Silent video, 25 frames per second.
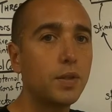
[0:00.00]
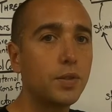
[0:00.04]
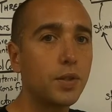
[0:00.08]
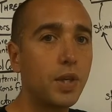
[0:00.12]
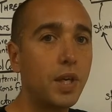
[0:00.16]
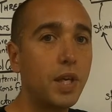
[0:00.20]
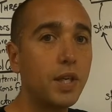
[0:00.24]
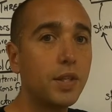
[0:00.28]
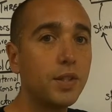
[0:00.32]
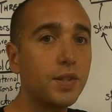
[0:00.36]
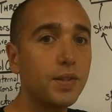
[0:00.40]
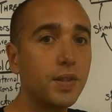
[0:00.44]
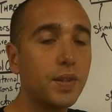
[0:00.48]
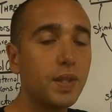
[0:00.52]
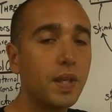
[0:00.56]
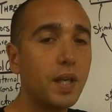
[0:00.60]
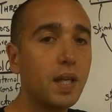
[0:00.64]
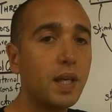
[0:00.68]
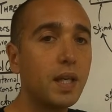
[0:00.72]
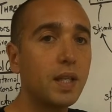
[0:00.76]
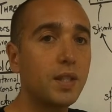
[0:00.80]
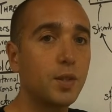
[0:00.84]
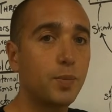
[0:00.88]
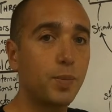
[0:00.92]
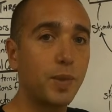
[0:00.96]
So here's
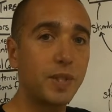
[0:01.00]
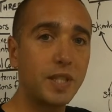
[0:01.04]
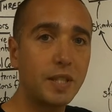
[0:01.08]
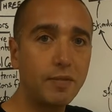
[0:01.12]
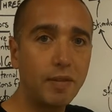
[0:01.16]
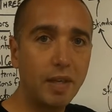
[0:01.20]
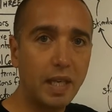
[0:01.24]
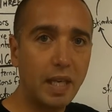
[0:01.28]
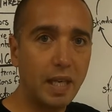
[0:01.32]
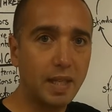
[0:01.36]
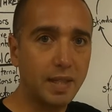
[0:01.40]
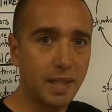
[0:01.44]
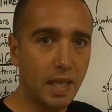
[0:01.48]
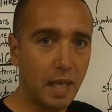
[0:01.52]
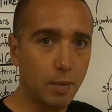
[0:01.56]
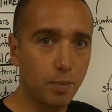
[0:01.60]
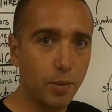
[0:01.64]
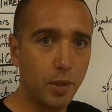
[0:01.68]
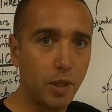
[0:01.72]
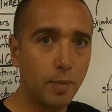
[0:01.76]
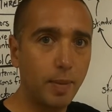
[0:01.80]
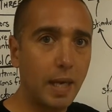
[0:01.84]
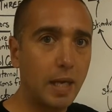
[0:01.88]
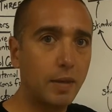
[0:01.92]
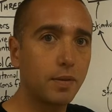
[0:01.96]
a specific
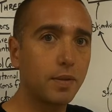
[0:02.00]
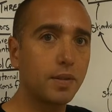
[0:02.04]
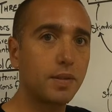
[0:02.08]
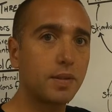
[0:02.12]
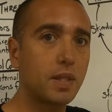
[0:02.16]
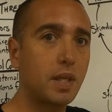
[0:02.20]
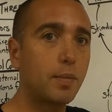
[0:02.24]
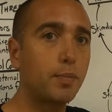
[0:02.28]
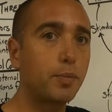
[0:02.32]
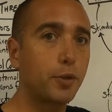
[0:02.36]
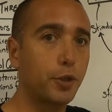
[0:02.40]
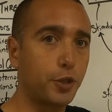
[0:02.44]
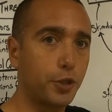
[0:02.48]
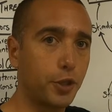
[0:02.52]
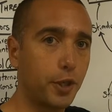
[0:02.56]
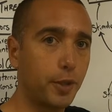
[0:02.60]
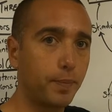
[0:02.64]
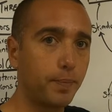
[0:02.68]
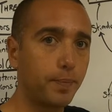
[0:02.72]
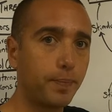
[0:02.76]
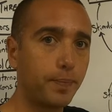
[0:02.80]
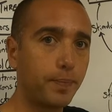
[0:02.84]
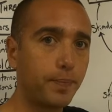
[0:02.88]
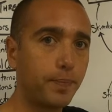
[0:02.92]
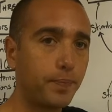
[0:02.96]
example about temperature.
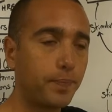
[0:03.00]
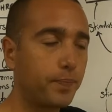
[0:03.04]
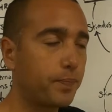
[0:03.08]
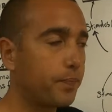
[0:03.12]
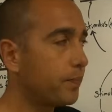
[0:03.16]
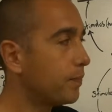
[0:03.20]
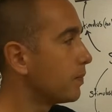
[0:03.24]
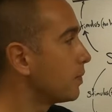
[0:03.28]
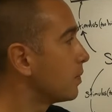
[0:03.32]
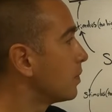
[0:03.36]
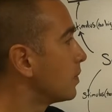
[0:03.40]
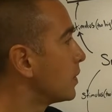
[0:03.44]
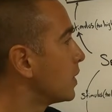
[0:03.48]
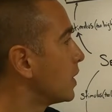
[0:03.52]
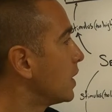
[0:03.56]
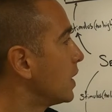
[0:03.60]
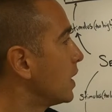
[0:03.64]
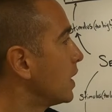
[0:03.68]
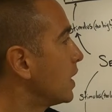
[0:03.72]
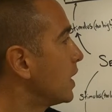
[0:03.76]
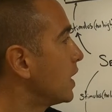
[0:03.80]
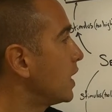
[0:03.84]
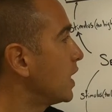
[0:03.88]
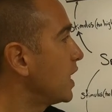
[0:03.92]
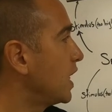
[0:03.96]

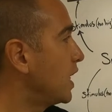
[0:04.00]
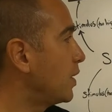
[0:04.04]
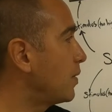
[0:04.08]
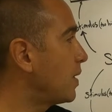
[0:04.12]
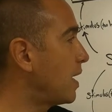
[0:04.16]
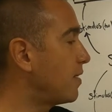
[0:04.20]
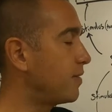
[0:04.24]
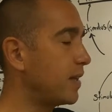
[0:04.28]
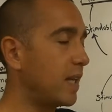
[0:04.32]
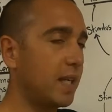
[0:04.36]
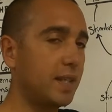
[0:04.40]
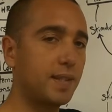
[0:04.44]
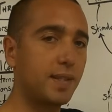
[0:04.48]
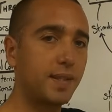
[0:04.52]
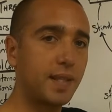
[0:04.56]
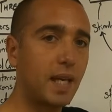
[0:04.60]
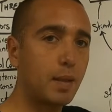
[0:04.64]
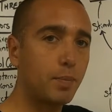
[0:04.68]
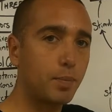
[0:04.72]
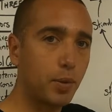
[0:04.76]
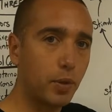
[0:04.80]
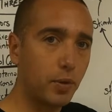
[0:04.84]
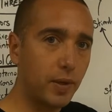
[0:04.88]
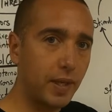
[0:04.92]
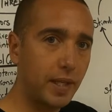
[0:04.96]
You have a
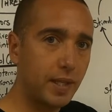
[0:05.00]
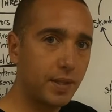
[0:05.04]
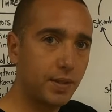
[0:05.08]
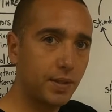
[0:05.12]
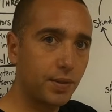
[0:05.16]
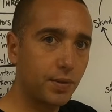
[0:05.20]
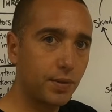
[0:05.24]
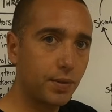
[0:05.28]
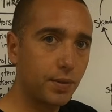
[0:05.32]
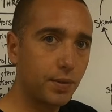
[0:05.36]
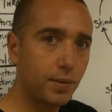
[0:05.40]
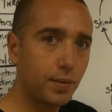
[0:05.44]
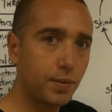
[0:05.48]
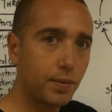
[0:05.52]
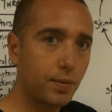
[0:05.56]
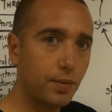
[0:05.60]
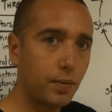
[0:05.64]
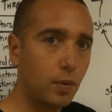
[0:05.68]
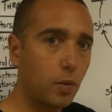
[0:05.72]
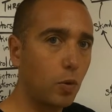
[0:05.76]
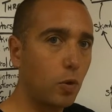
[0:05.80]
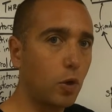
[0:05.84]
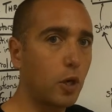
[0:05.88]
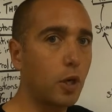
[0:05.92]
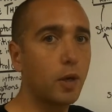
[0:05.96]
set point,
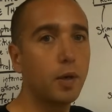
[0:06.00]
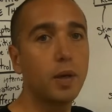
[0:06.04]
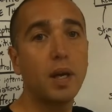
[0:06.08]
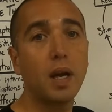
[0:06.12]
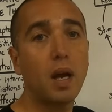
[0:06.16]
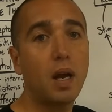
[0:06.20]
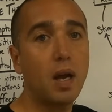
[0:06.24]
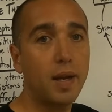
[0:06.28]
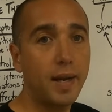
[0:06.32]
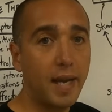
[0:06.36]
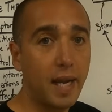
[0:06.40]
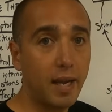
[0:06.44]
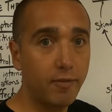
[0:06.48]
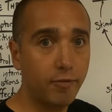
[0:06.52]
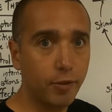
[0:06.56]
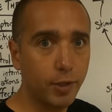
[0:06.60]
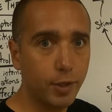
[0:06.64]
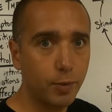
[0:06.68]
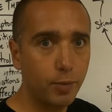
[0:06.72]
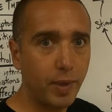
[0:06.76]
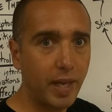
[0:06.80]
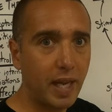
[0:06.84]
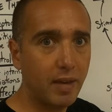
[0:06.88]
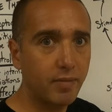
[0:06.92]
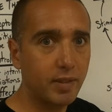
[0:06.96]
or on
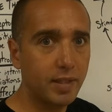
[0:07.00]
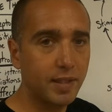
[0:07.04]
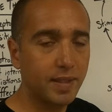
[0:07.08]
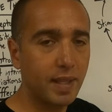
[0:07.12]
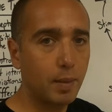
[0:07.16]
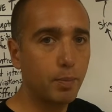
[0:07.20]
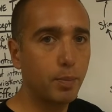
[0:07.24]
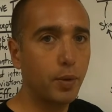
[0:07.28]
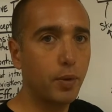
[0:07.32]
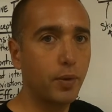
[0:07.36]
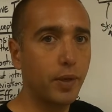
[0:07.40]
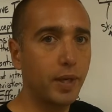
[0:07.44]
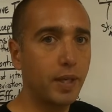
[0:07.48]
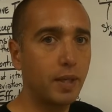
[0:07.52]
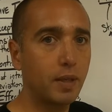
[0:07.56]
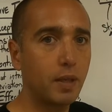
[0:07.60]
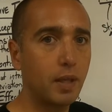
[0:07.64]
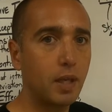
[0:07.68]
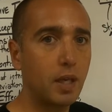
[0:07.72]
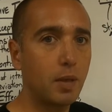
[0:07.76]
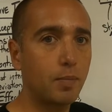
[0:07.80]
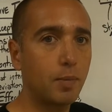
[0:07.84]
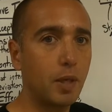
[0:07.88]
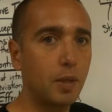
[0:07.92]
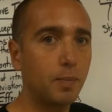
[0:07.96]
average we have a set point
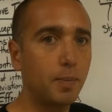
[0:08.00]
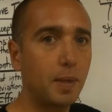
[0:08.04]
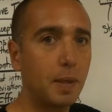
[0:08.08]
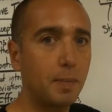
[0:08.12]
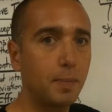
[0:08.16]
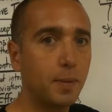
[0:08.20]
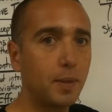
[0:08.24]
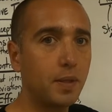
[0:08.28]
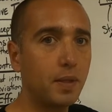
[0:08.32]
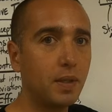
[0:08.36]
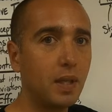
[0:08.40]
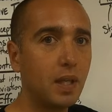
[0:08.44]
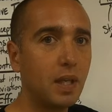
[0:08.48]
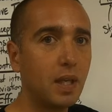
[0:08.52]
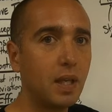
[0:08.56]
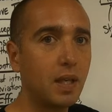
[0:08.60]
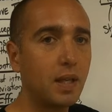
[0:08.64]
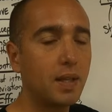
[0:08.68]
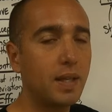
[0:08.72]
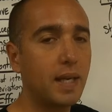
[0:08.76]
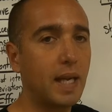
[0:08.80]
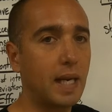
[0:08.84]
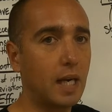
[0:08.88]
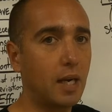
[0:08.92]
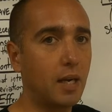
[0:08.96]
among people,
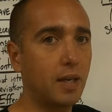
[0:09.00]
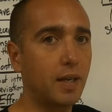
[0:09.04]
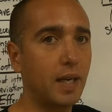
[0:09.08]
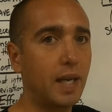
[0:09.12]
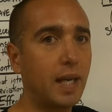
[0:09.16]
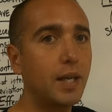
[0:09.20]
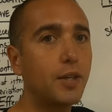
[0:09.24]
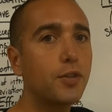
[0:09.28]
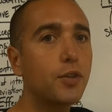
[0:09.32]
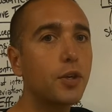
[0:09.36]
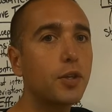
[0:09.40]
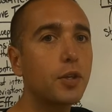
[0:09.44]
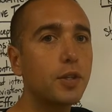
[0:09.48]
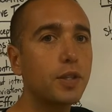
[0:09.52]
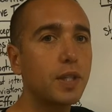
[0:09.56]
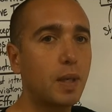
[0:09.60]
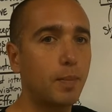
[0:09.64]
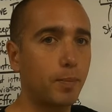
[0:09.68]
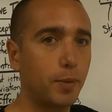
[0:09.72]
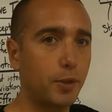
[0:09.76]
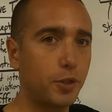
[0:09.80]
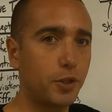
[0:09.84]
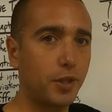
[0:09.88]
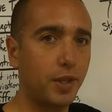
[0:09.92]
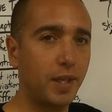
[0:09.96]
that our internal
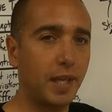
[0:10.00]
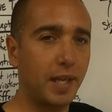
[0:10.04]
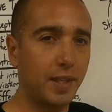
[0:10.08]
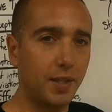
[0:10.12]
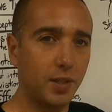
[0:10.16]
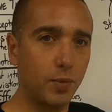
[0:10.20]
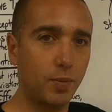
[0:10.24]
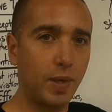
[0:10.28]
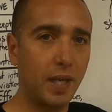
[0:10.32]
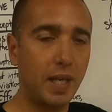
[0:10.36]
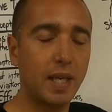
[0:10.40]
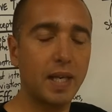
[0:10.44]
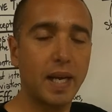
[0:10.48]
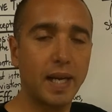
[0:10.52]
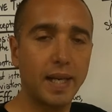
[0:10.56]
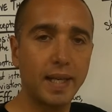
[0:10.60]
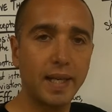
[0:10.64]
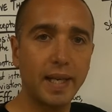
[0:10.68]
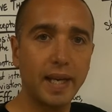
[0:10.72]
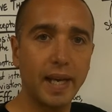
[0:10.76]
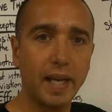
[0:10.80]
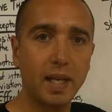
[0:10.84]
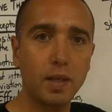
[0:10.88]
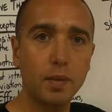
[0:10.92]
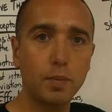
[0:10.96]
temperature needs to be
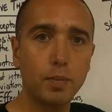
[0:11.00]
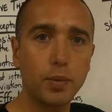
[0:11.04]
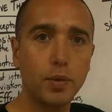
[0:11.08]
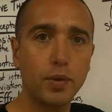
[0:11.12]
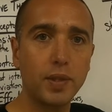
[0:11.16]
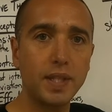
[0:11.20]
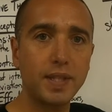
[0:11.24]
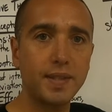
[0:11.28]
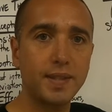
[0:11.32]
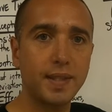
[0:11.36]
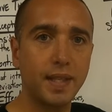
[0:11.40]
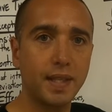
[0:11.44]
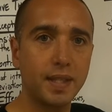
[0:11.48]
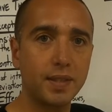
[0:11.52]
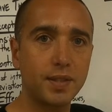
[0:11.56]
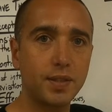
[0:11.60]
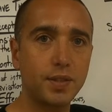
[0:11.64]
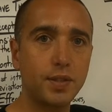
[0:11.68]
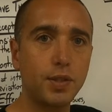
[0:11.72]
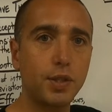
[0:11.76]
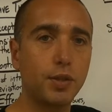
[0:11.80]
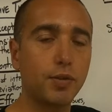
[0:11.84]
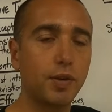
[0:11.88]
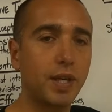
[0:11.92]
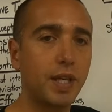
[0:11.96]

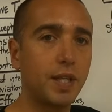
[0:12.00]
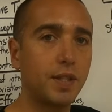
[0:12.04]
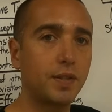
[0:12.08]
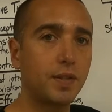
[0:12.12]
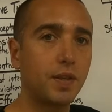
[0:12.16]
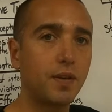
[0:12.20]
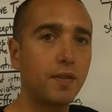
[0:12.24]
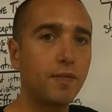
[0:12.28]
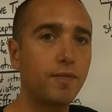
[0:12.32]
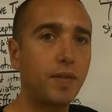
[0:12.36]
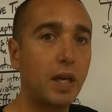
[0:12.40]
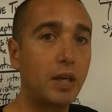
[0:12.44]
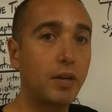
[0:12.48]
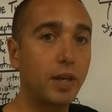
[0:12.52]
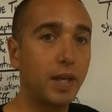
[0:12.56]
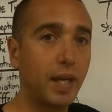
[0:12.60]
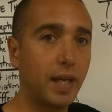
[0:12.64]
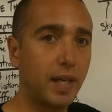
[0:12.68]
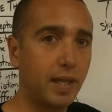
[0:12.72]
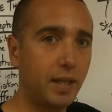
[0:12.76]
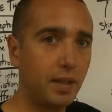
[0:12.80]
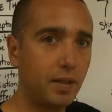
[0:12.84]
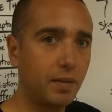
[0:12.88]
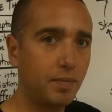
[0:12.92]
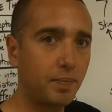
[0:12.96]
98.6 degrees
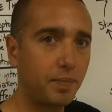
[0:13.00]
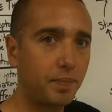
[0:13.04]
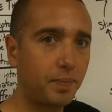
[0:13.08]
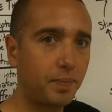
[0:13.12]
Fahrenheit.